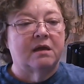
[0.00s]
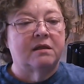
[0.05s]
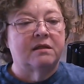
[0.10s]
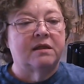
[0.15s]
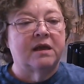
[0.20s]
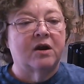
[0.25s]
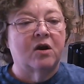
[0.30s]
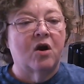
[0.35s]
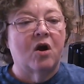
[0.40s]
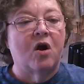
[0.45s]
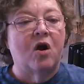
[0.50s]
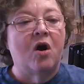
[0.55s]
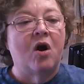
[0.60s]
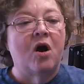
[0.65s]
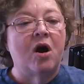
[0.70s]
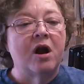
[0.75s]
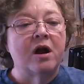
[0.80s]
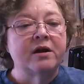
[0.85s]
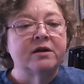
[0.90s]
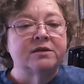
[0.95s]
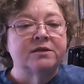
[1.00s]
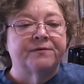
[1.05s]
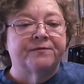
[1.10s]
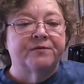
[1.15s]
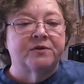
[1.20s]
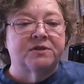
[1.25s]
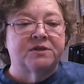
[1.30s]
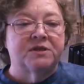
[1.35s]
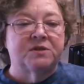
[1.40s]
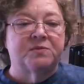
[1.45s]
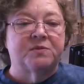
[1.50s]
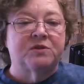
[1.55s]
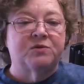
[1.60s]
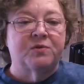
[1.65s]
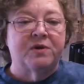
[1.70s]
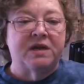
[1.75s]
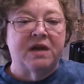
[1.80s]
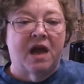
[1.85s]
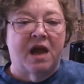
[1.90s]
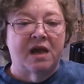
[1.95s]
there are differences
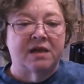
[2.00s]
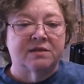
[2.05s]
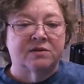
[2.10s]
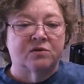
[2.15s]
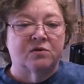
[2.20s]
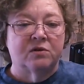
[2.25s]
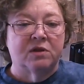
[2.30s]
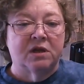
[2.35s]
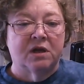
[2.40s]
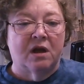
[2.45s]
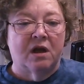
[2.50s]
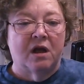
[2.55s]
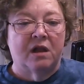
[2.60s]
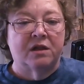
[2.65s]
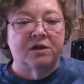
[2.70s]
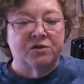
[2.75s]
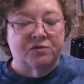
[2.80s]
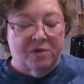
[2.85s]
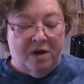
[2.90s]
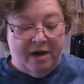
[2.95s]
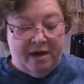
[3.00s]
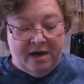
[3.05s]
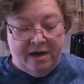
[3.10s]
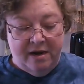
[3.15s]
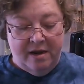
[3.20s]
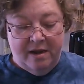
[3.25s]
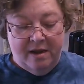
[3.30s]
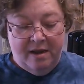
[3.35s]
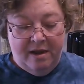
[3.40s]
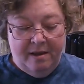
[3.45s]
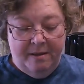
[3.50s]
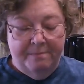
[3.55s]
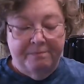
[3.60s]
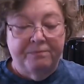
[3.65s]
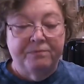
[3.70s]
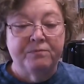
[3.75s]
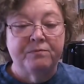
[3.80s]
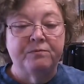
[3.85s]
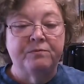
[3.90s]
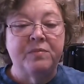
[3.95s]
between high school and college writing
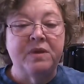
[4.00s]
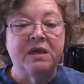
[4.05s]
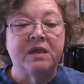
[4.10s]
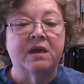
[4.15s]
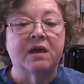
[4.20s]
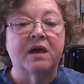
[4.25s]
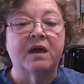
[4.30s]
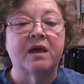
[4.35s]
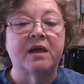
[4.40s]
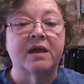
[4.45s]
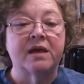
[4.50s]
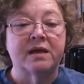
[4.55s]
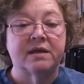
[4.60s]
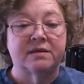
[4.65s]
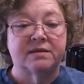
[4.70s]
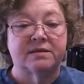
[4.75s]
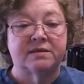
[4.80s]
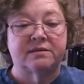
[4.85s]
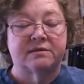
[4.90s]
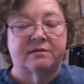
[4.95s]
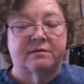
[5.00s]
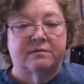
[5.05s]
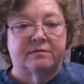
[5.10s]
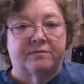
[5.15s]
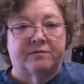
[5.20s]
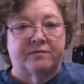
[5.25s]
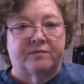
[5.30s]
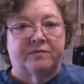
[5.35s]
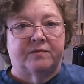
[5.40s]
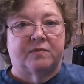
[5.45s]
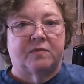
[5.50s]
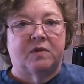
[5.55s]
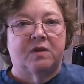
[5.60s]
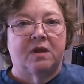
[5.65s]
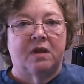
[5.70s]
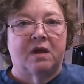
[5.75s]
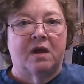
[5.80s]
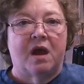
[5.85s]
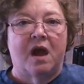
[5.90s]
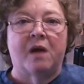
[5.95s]
because,
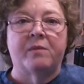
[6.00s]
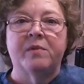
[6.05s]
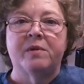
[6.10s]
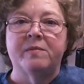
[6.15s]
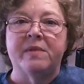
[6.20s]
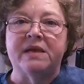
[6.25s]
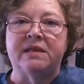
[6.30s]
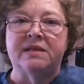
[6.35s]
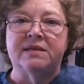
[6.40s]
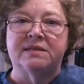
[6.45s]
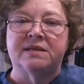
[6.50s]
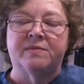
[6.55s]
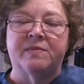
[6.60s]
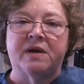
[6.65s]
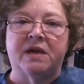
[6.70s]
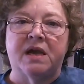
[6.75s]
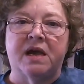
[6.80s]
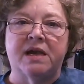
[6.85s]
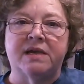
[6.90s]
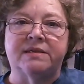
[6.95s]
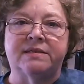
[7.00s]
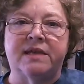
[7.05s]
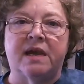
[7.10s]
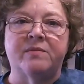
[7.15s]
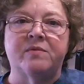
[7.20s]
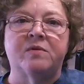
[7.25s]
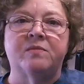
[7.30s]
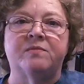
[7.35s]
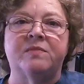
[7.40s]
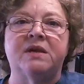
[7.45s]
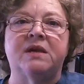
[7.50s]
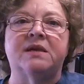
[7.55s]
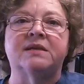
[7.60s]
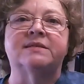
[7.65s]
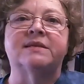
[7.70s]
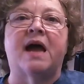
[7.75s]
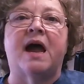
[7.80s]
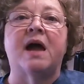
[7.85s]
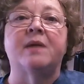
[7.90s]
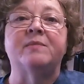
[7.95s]
I'm going to make this a because statement
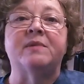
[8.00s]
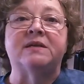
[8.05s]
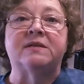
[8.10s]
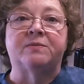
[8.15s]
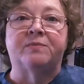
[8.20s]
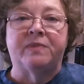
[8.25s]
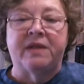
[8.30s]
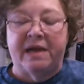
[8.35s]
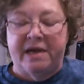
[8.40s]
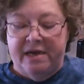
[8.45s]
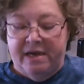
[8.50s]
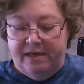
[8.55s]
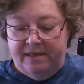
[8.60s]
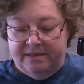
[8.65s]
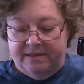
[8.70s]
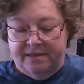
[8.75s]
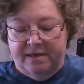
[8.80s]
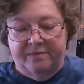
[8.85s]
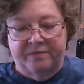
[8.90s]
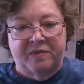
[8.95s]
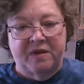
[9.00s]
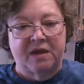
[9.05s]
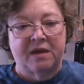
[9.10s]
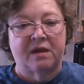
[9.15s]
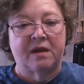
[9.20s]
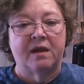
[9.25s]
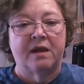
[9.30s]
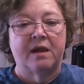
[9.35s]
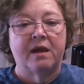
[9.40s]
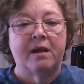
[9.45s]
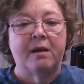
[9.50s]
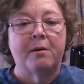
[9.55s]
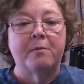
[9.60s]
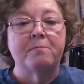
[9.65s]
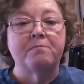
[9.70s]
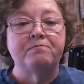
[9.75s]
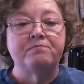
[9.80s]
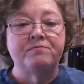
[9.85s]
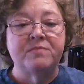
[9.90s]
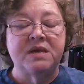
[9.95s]
because I'm explaining something,
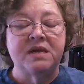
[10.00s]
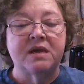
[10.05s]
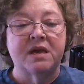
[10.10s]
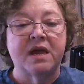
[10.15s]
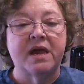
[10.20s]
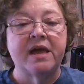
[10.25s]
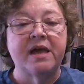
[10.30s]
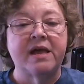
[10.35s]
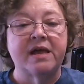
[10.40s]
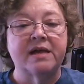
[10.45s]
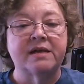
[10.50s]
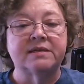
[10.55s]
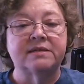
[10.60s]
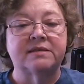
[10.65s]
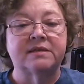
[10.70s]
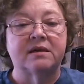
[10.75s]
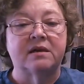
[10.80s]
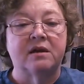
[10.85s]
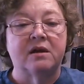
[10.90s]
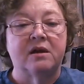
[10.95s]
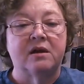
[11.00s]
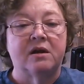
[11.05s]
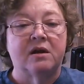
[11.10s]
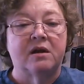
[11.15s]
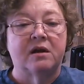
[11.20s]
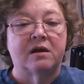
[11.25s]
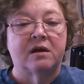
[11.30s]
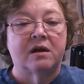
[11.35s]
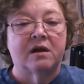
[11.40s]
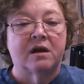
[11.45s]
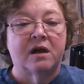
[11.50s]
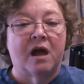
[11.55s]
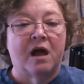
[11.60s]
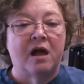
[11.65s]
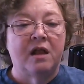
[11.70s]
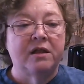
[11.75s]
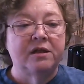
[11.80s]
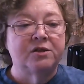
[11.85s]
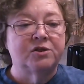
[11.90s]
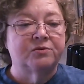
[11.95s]
because
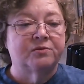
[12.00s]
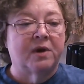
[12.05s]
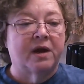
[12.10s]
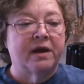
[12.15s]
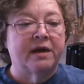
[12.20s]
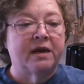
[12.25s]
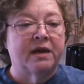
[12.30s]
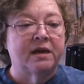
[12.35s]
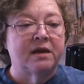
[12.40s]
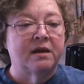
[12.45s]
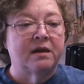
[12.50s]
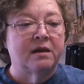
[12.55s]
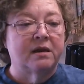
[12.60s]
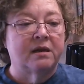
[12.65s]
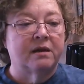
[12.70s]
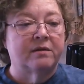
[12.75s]
college writing